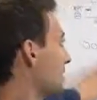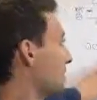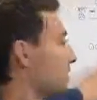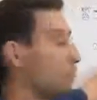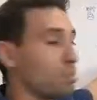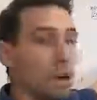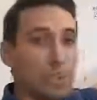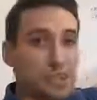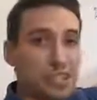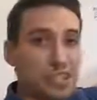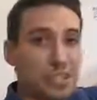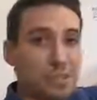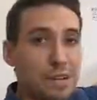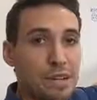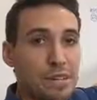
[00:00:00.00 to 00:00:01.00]
property
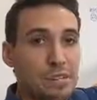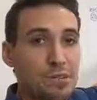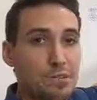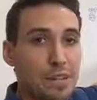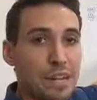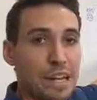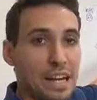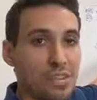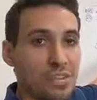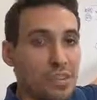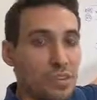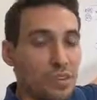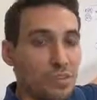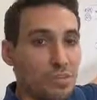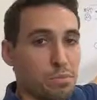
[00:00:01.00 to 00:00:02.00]
generates
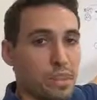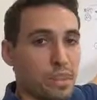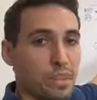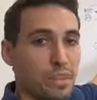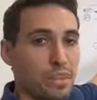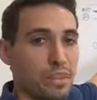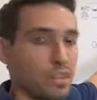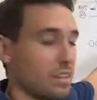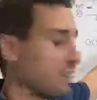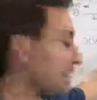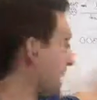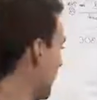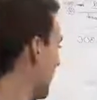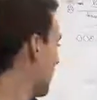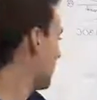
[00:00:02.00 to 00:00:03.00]
$3,000 a month,
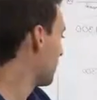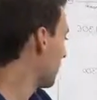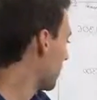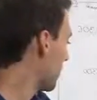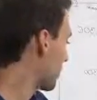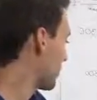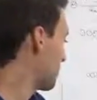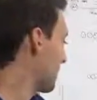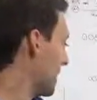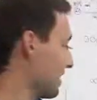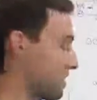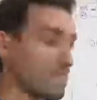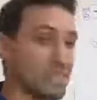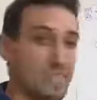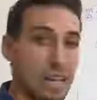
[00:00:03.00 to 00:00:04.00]
and your
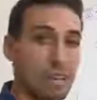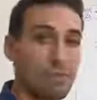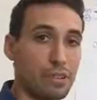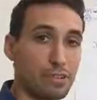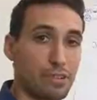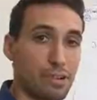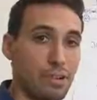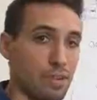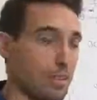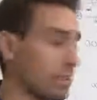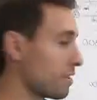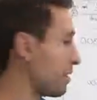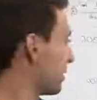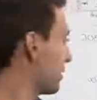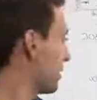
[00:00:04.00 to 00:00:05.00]
expenses every
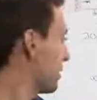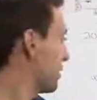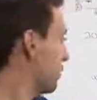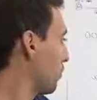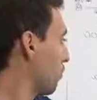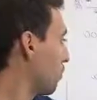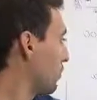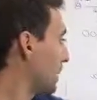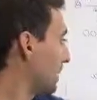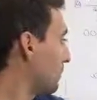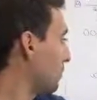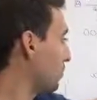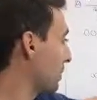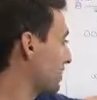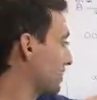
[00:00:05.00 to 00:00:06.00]
month
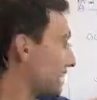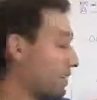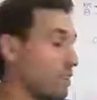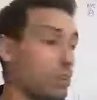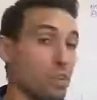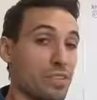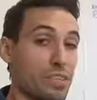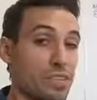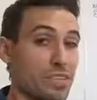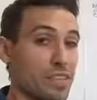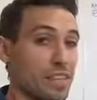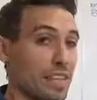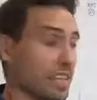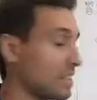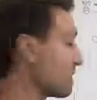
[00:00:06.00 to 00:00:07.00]
even with saving all these
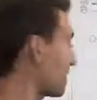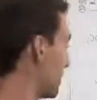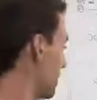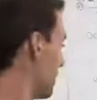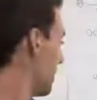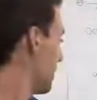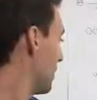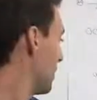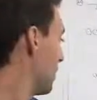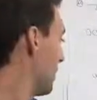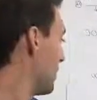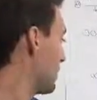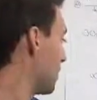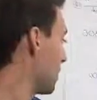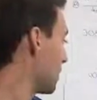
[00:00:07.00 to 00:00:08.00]
things,
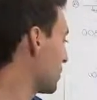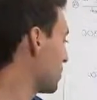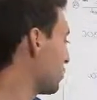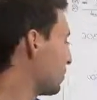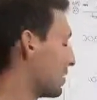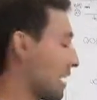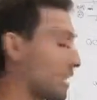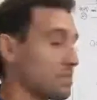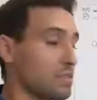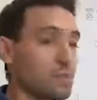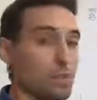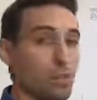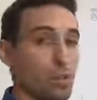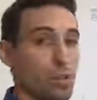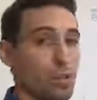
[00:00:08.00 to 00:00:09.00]
is only
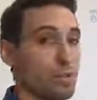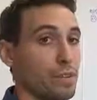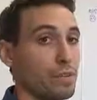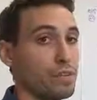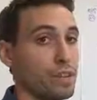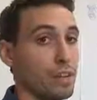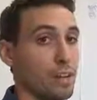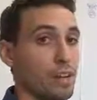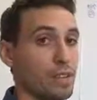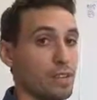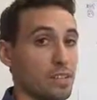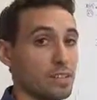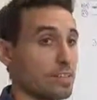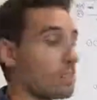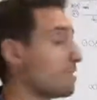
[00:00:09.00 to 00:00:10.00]
$2,450.